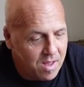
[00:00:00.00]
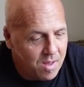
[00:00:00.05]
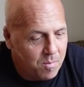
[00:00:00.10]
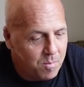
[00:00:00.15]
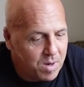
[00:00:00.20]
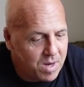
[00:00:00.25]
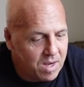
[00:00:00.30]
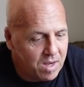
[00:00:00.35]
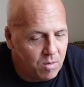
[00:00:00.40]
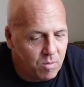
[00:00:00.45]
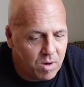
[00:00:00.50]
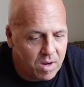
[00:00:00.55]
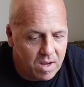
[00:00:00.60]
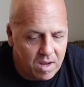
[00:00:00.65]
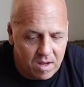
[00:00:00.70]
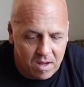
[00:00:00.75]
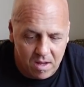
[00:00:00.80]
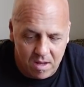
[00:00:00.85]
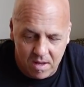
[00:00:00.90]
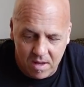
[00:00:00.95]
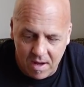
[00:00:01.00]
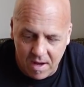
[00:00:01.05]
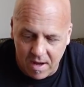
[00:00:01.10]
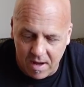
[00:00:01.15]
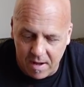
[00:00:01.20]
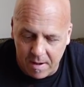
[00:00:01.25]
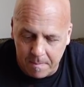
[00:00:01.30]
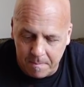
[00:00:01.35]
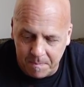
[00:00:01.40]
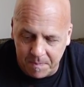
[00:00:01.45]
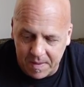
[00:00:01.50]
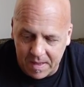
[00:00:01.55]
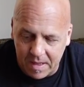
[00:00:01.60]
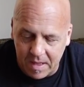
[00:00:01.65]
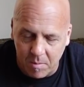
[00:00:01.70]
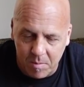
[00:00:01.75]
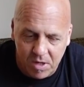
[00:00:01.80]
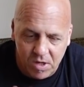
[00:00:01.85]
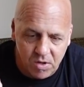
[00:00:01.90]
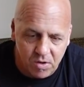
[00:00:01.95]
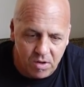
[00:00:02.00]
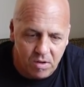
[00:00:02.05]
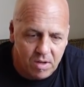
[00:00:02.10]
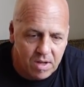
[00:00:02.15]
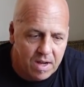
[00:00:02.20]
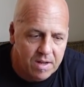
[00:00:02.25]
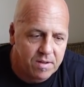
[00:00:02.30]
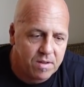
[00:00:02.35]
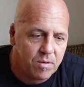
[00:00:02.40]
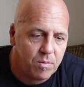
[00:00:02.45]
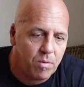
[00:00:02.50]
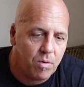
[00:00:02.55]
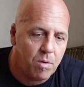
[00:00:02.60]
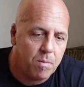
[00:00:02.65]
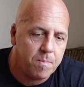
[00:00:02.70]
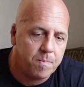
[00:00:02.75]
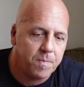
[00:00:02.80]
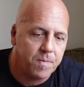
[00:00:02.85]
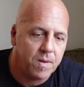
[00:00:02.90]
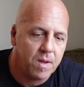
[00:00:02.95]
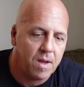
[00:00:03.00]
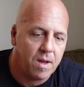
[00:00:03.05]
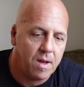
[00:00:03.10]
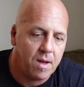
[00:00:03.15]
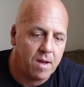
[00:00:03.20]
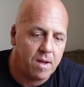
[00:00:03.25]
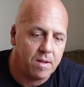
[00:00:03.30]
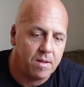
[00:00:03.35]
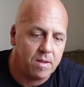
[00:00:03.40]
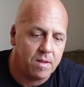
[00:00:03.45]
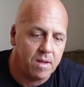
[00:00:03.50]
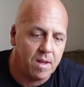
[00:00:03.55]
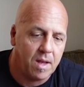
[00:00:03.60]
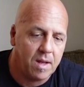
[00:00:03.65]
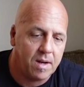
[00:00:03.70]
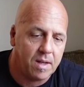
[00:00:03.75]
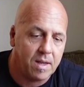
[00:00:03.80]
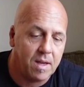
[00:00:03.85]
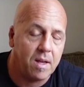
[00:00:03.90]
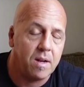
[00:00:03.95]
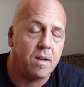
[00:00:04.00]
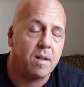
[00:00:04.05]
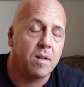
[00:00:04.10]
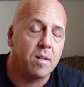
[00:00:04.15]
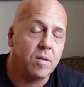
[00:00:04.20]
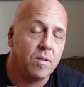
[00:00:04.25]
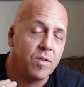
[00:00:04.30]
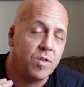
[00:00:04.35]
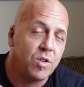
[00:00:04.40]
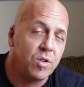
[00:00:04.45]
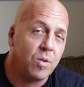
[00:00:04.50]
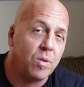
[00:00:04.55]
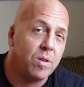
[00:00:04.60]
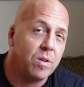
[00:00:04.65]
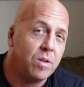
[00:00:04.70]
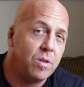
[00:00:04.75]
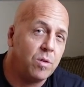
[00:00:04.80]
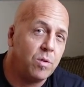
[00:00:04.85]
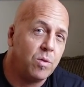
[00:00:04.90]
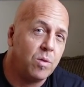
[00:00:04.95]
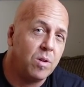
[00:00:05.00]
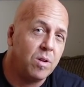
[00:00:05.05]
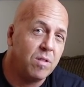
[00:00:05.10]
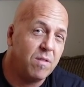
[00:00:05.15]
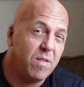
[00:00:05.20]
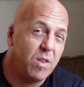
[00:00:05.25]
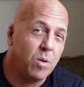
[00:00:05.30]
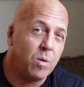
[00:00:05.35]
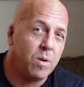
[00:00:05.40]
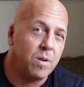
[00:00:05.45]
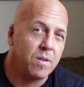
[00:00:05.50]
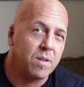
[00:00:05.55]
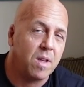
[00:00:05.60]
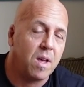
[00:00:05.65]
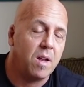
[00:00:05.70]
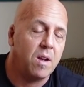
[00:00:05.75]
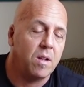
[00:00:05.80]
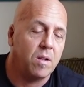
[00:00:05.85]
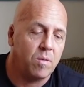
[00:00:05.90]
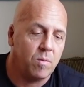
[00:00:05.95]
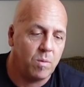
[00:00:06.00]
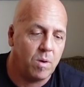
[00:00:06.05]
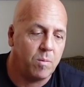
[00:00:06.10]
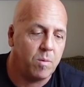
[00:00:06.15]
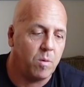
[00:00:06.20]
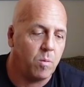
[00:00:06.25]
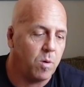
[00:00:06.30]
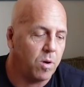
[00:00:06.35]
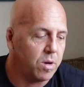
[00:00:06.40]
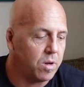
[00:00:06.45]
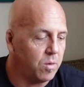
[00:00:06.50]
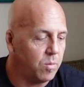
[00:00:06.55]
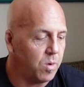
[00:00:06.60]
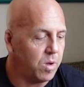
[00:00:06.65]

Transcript: But anyway, let me show you guys the room, and again, show the new viewers kind of what we're working